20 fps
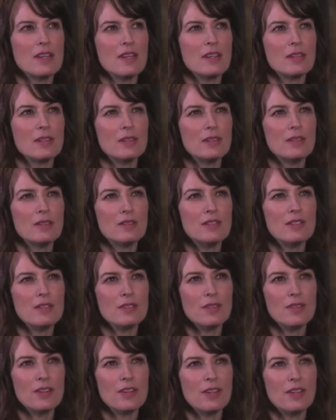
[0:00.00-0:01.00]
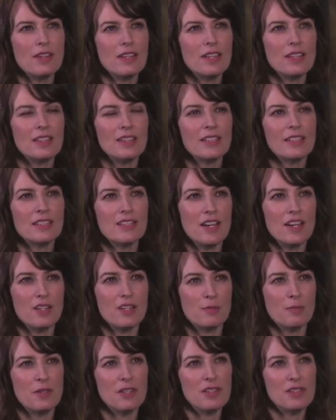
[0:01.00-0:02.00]
loses her healing
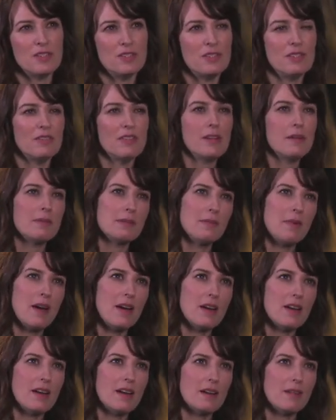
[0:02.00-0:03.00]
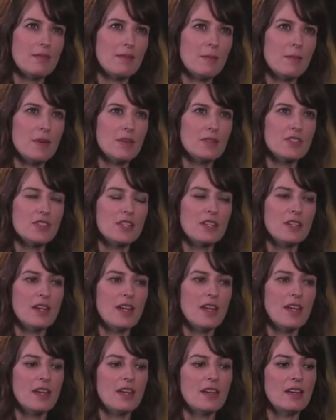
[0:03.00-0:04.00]
touch because she develops a body repulsion,
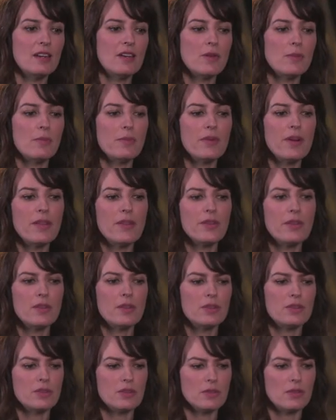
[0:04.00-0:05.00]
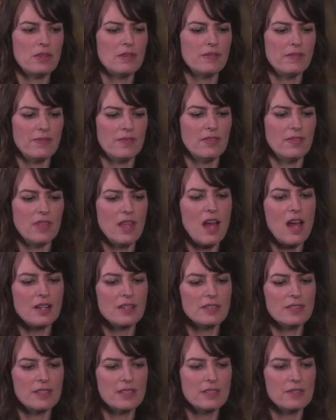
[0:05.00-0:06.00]
and her brother, who's sort of
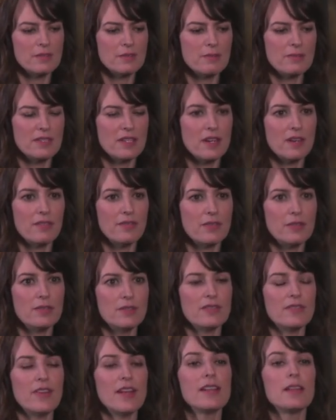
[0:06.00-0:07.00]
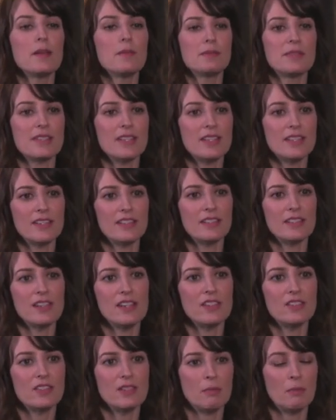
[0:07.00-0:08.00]
locked into himself, who develops a healing
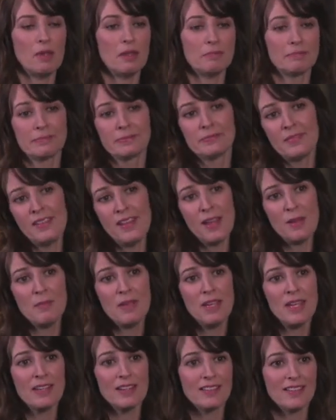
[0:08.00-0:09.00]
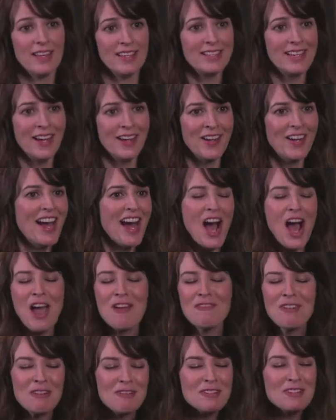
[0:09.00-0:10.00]
touch. And I'm like, I'm in. That's
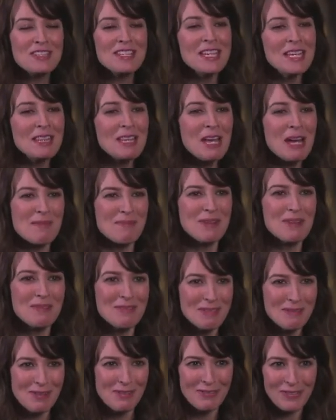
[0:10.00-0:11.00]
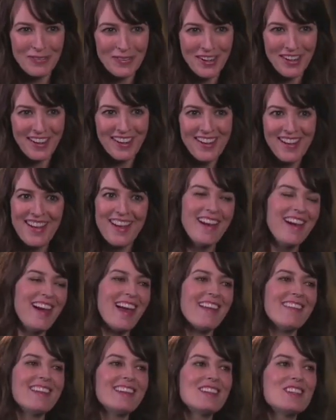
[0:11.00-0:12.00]
I've never seen that movie before.
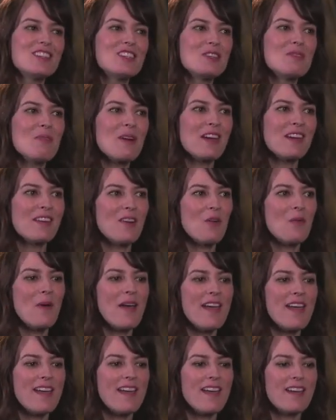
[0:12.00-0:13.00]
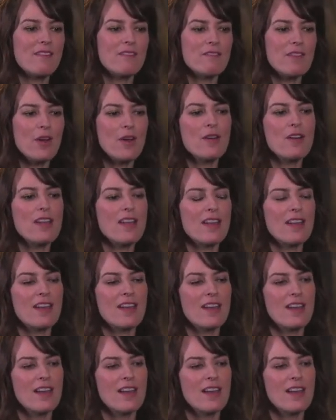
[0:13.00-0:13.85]
And then she went away and wrote it.